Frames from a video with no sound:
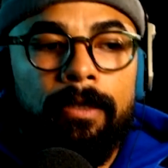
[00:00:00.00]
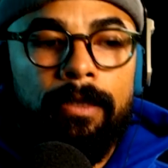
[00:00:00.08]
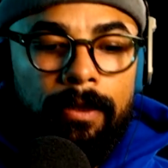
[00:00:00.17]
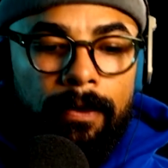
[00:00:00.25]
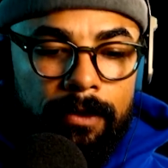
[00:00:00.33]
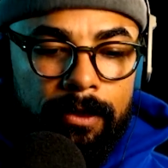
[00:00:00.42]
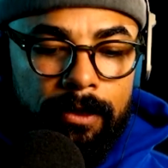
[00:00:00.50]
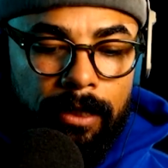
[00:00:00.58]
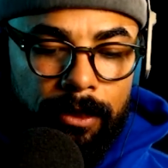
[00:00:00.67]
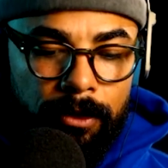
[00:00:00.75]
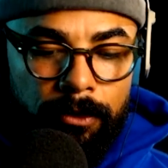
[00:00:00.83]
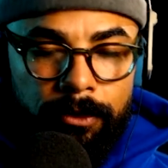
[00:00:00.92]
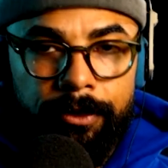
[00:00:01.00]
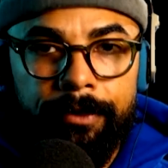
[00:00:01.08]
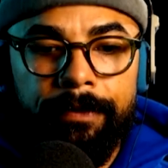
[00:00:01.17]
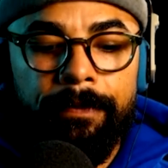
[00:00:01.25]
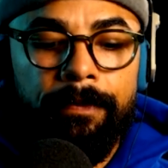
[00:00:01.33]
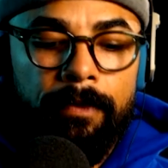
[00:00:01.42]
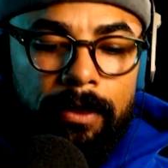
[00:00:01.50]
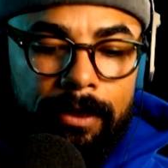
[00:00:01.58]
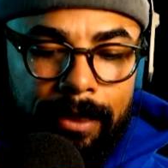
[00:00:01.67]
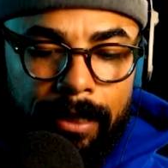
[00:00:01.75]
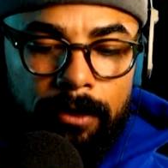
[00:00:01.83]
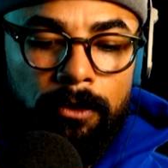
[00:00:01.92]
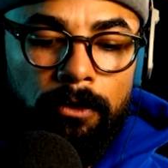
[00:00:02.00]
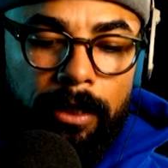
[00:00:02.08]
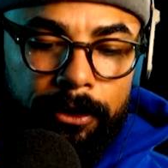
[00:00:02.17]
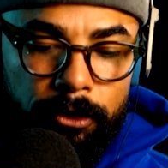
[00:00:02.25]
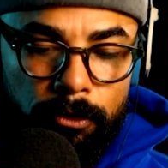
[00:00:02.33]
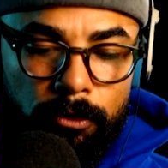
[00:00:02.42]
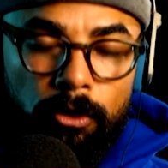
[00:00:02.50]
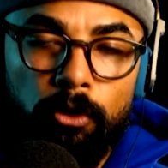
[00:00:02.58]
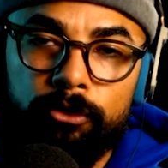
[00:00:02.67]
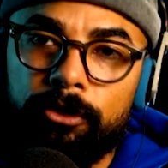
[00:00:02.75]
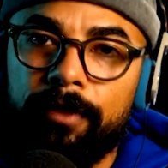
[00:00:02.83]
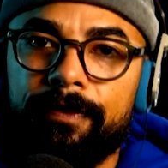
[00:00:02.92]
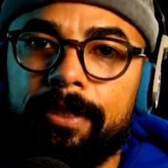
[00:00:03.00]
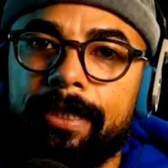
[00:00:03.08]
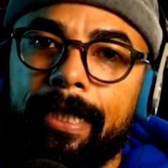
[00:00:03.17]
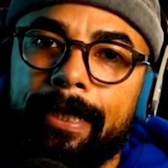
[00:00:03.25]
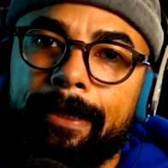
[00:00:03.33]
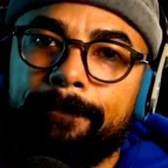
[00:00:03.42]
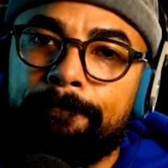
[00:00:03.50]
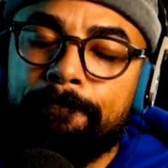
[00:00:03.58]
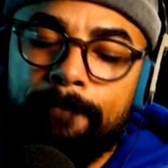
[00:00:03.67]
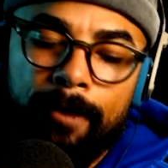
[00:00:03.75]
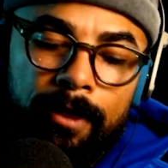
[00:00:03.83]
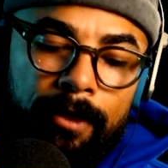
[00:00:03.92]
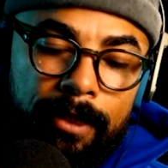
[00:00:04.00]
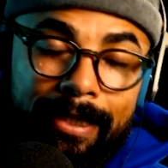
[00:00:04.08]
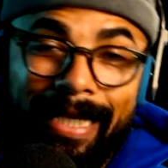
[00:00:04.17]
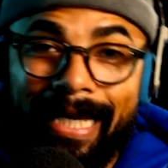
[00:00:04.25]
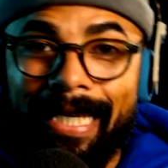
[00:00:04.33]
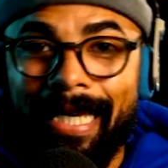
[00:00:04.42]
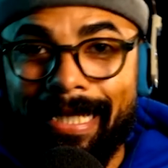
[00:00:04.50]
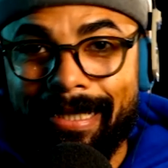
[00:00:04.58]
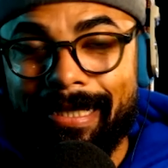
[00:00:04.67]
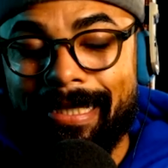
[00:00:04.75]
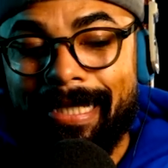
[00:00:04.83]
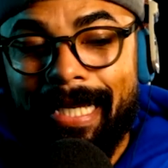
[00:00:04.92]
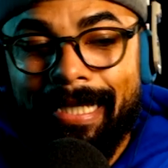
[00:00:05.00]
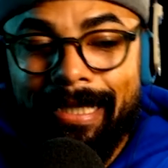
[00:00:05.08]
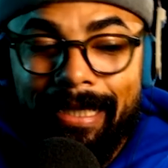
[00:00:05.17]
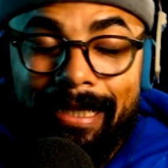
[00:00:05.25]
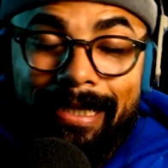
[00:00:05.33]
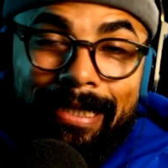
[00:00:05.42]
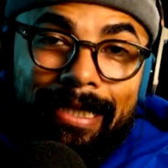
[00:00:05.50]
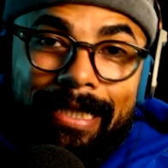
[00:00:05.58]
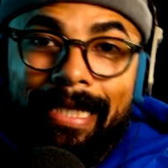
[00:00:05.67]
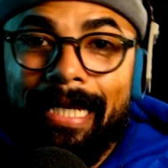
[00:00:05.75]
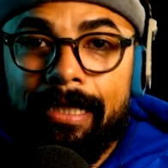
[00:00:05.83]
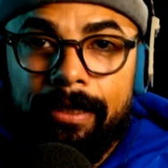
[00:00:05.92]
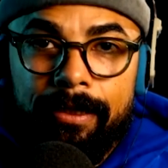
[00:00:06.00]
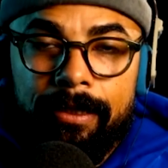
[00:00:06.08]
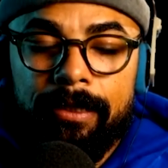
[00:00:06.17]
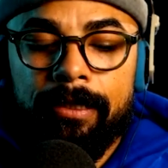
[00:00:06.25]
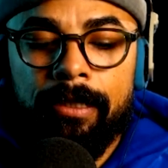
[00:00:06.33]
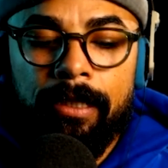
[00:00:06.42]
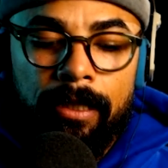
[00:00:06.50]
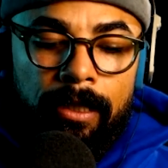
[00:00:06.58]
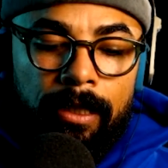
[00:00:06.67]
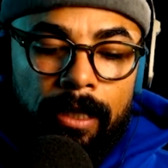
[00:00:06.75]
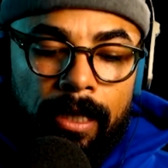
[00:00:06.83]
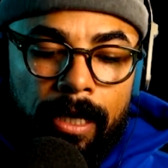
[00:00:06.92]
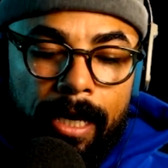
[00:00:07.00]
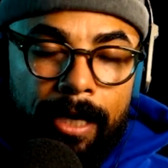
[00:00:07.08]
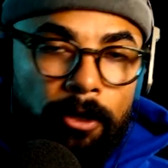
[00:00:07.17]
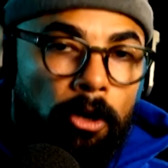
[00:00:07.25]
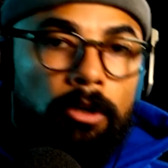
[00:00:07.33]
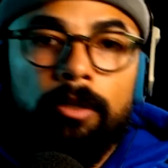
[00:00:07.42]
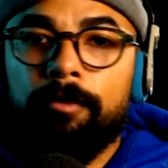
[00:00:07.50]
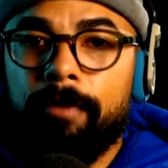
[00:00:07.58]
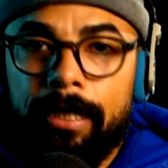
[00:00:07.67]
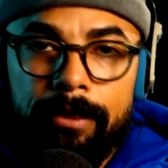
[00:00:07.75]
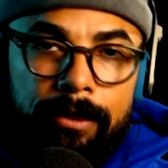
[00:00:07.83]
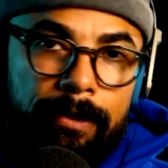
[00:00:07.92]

secular technological culture of today. The tech heads, the tech geeks, the techies, and all of the rest.